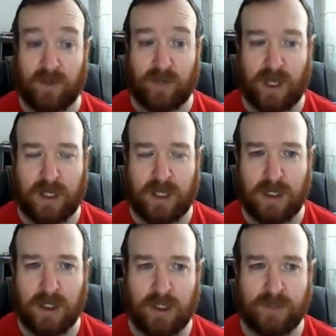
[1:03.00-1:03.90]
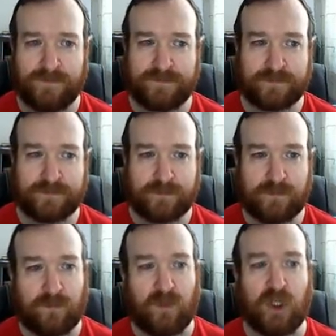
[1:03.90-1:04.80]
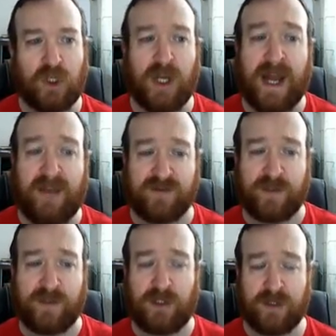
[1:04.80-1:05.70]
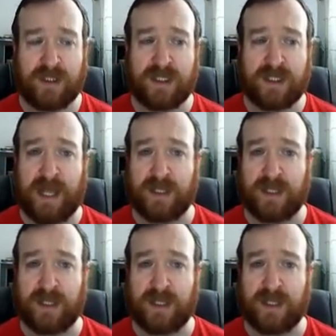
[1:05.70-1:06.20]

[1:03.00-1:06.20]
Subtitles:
Okay, you're going to have to include a sketch